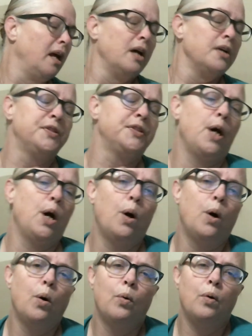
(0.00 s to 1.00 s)

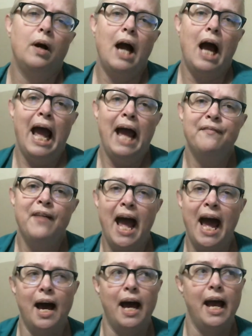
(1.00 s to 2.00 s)
So I
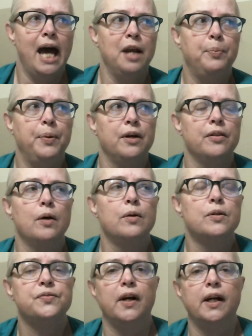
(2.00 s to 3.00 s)
had a pair of
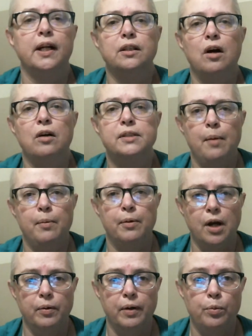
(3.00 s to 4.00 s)
those very long time
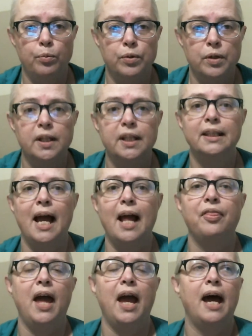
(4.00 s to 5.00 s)
ago, and I really like
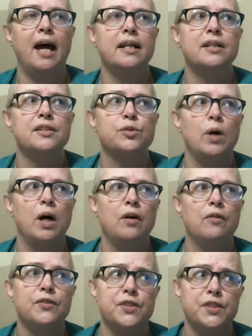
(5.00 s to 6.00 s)
the Addie as well
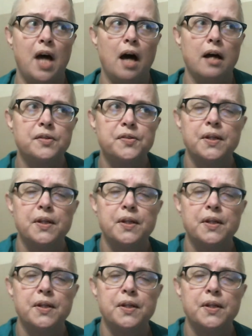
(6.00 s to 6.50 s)
for socks.